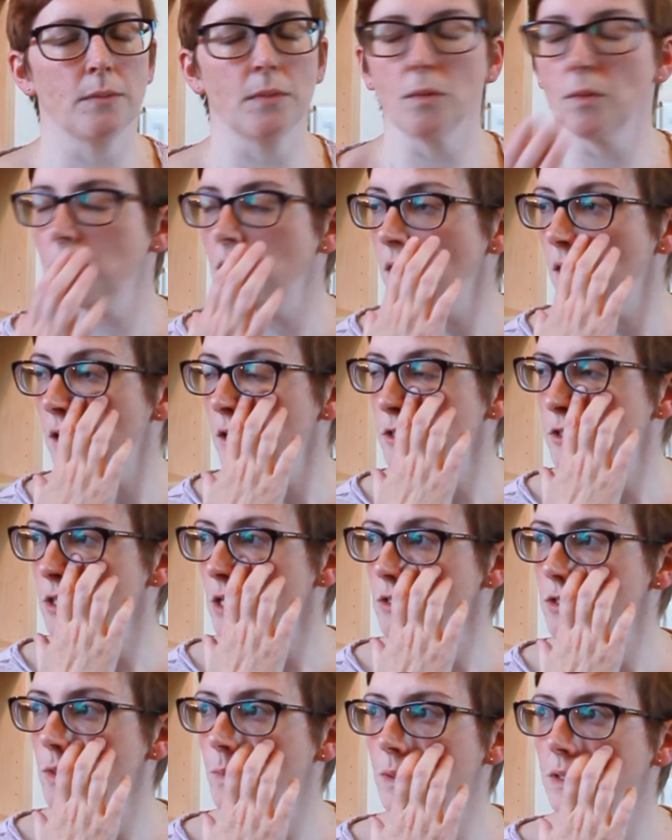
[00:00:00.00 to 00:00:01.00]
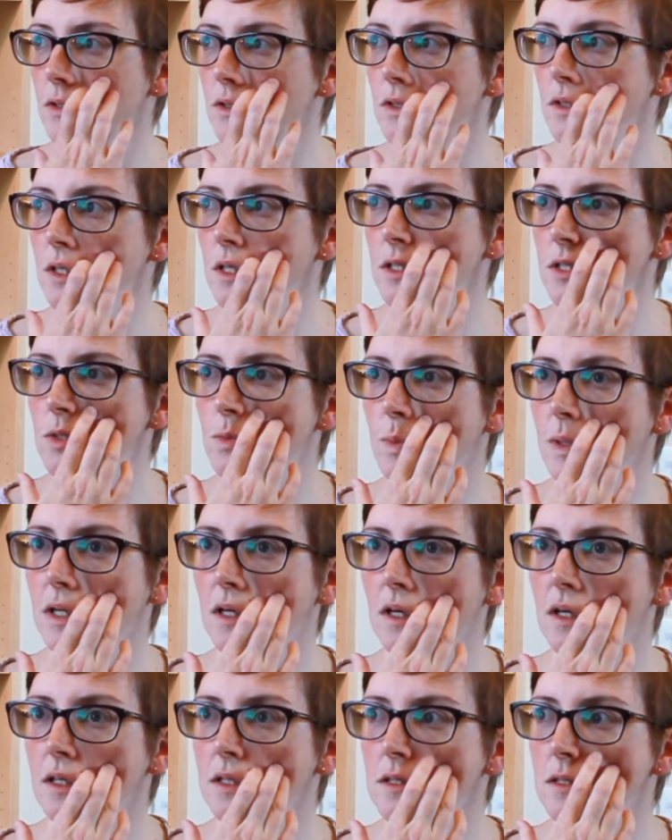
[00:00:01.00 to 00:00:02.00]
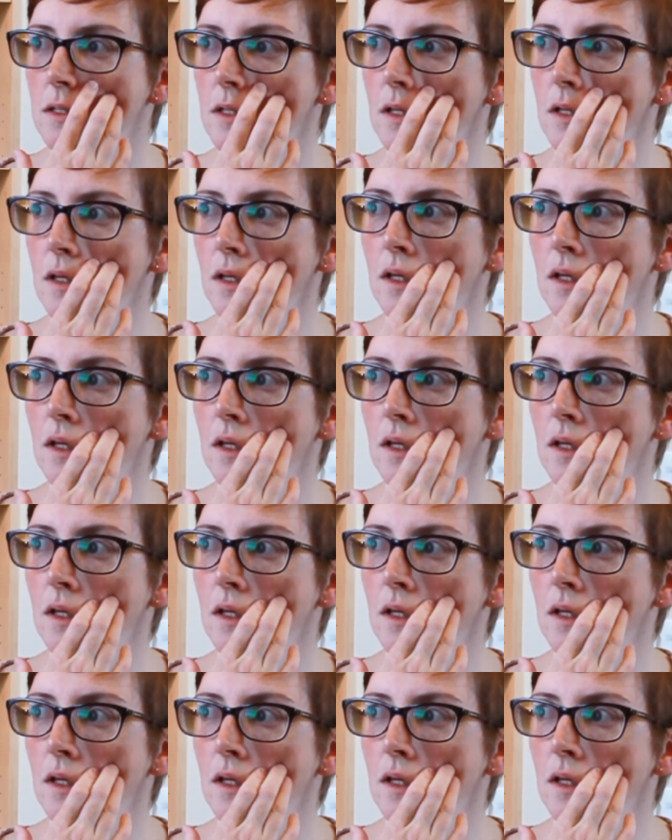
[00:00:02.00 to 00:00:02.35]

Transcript: when our contract's up in August, because